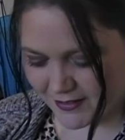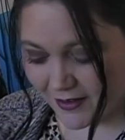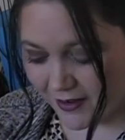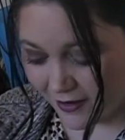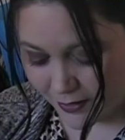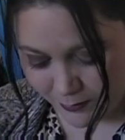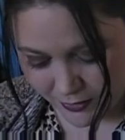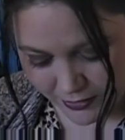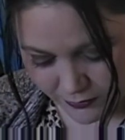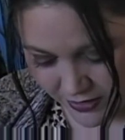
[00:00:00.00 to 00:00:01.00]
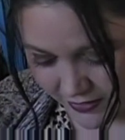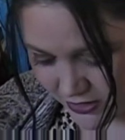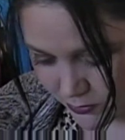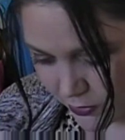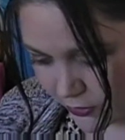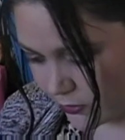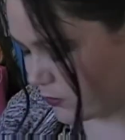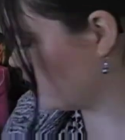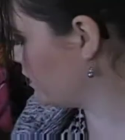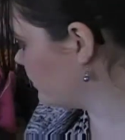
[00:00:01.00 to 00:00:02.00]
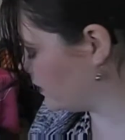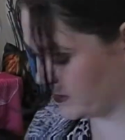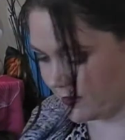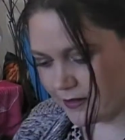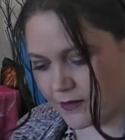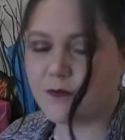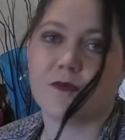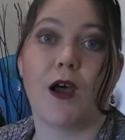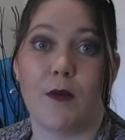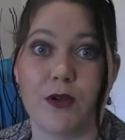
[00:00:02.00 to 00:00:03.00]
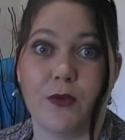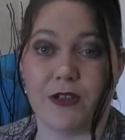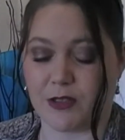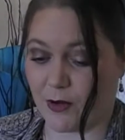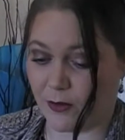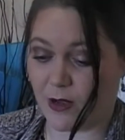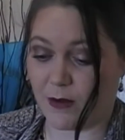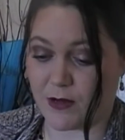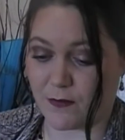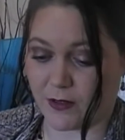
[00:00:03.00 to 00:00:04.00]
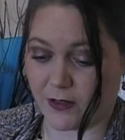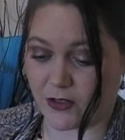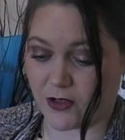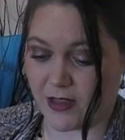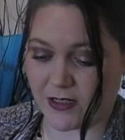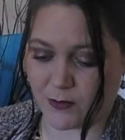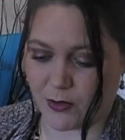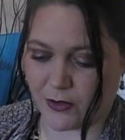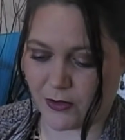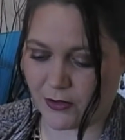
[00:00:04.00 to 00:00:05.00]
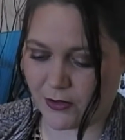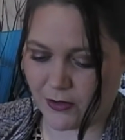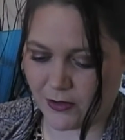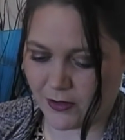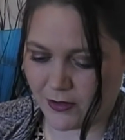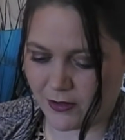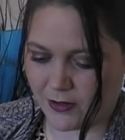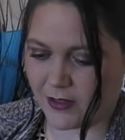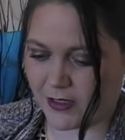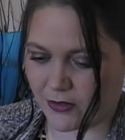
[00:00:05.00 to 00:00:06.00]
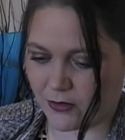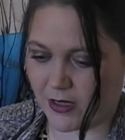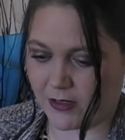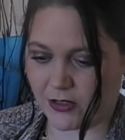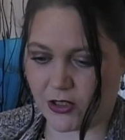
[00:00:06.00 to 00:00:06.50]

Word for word: I'm gonna wear that tomorrow. What do I do with the lid? I'm gonna wear it tomorrow. I'm definitely gonna try that tomorrow. That's great.